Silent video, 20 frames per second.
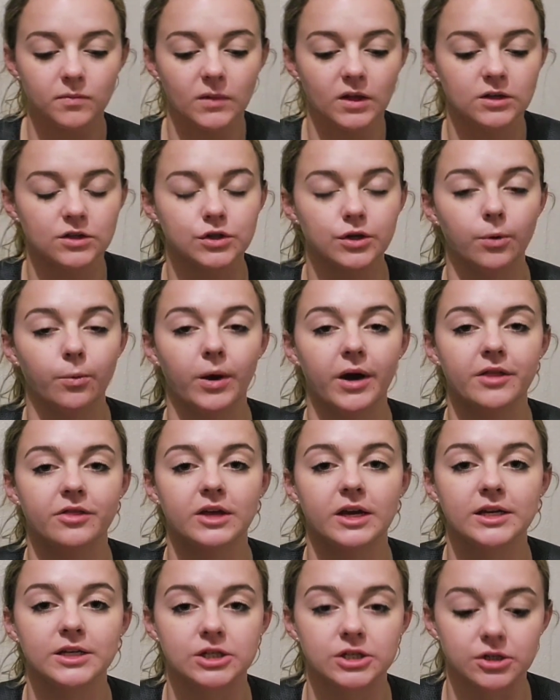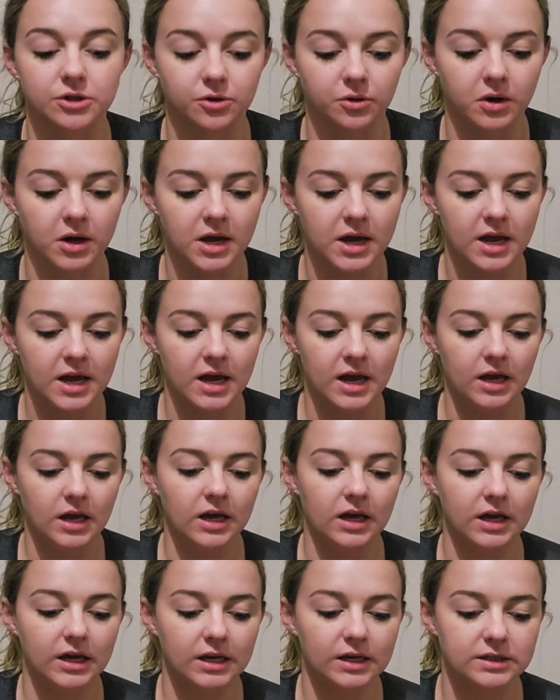So what they do
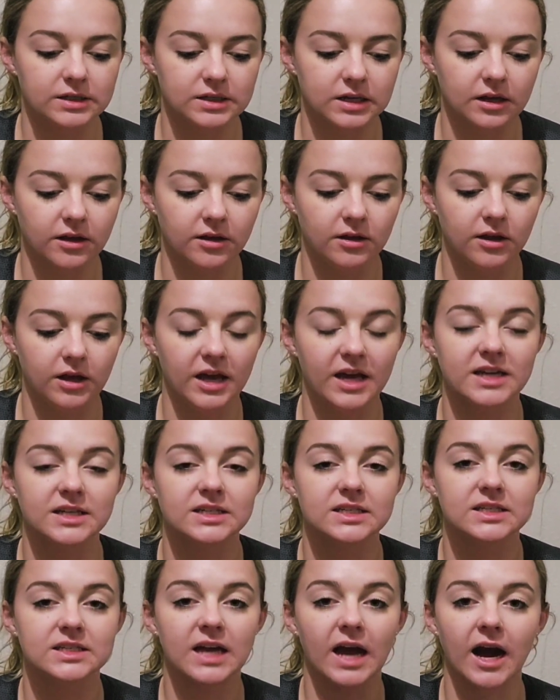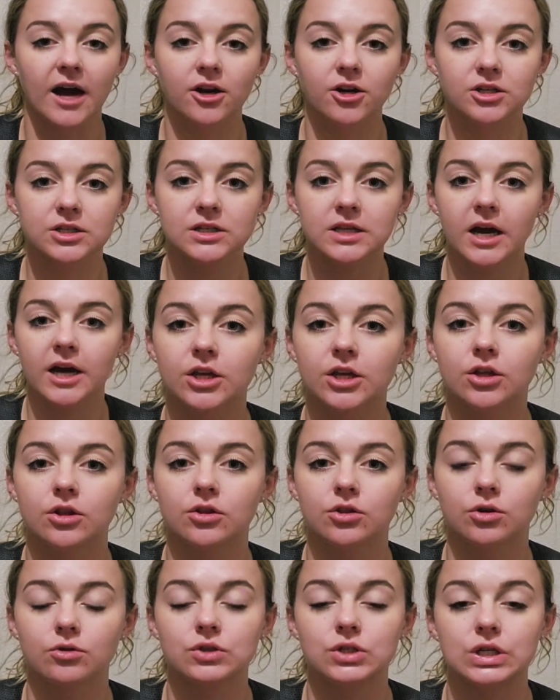is it scatters
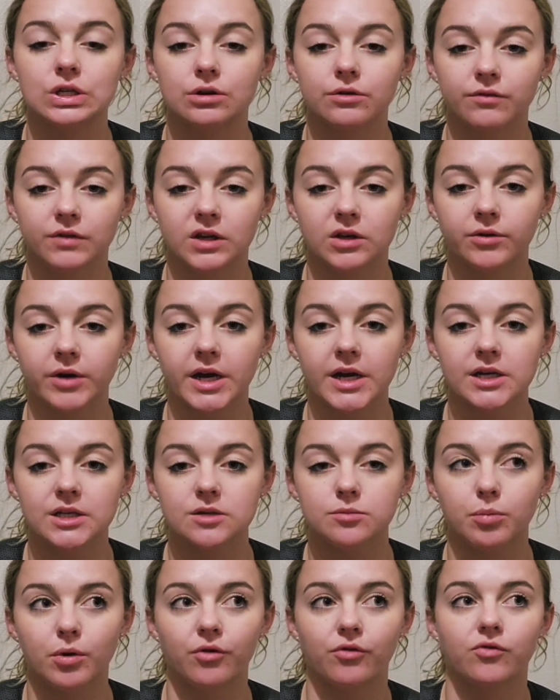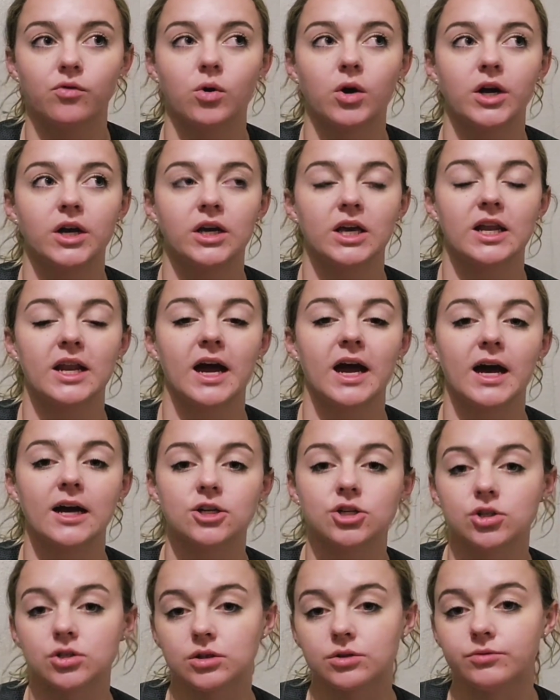those UV rays before it can
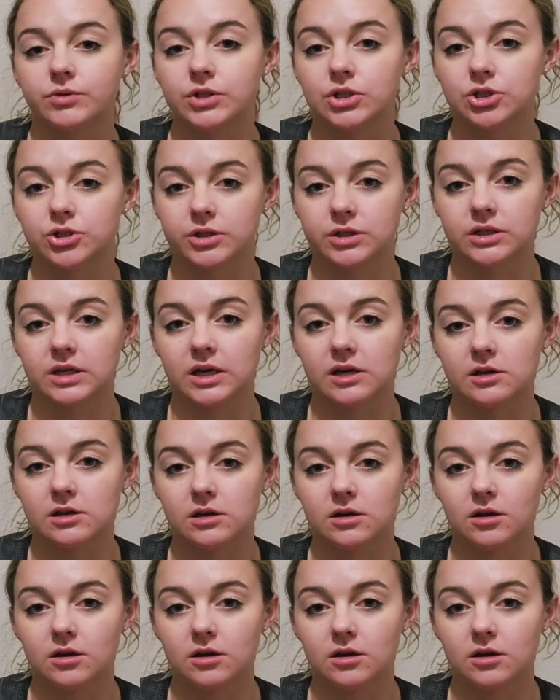actually reach your skin.